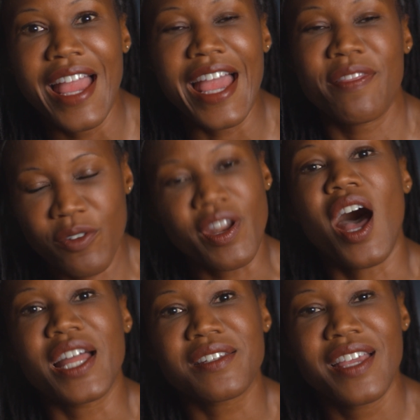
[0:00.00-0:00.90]
And they're
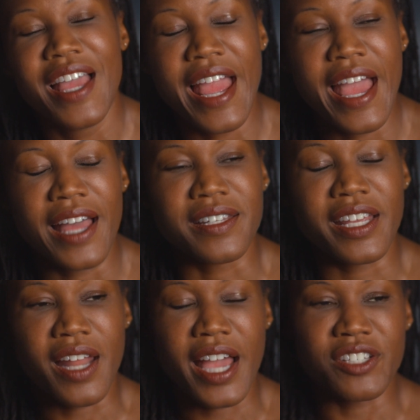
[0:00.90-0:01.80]
not. And
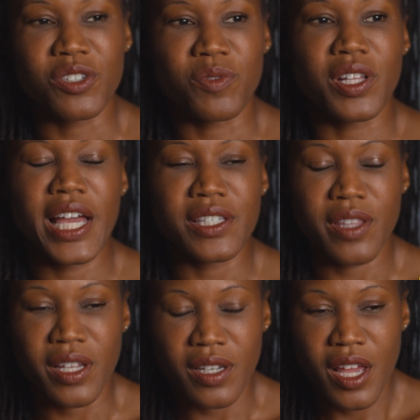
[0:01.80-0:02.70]
I just
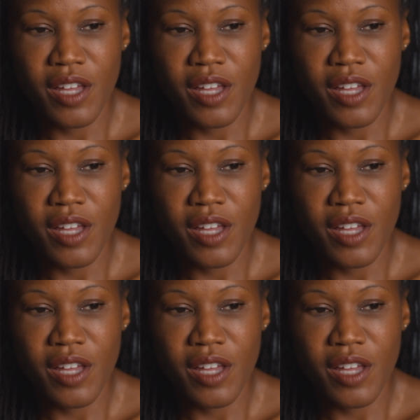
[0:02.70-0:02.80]
realized that